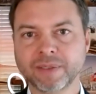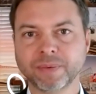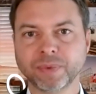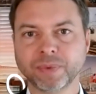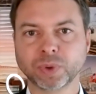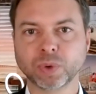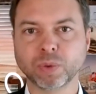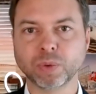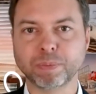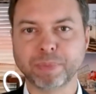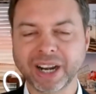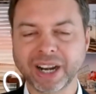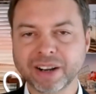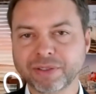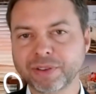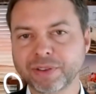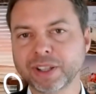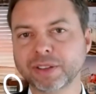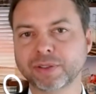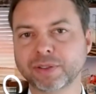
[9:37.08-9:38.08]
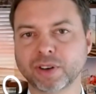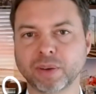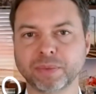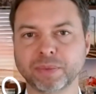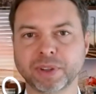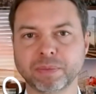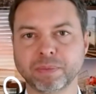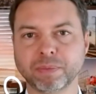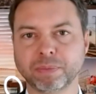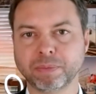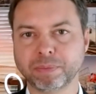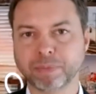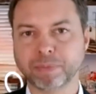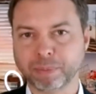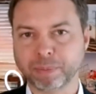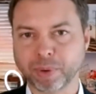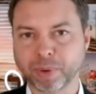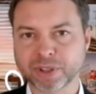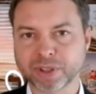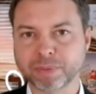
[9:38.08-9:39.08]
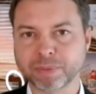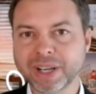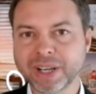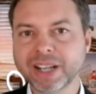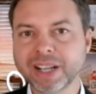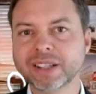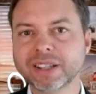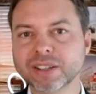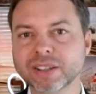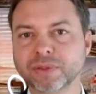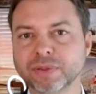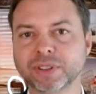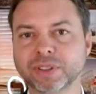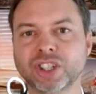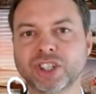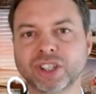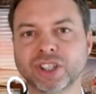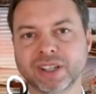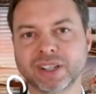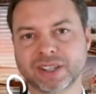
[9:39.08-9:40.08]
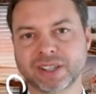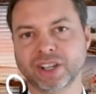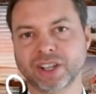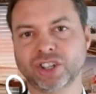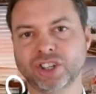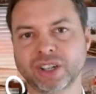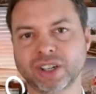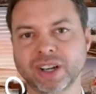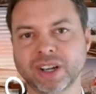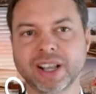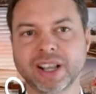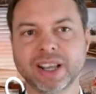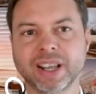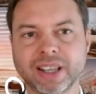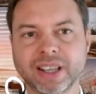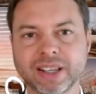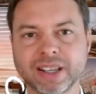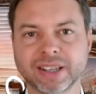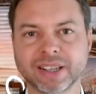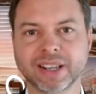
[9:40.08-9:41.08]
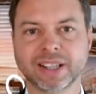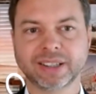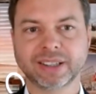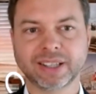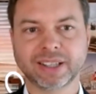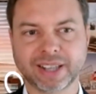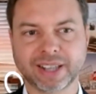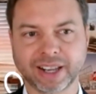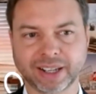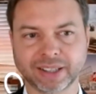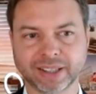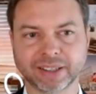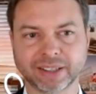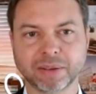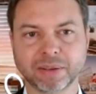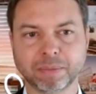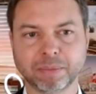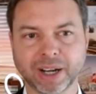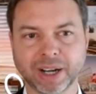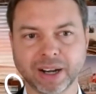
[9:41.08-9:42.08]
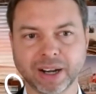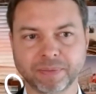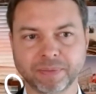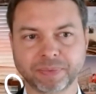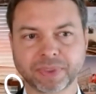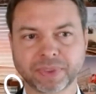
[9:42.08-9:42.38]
to benefit from the possibilities of digitalization is the second pillar.